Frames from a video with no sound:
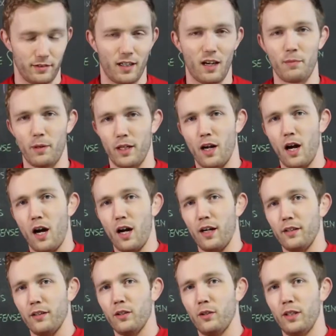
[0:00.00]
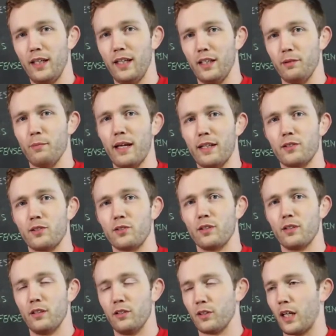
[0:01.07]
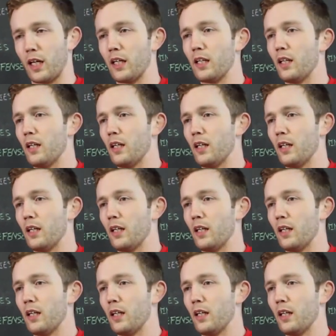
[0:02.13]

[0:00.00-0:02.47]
have been on hitting mitts, okay?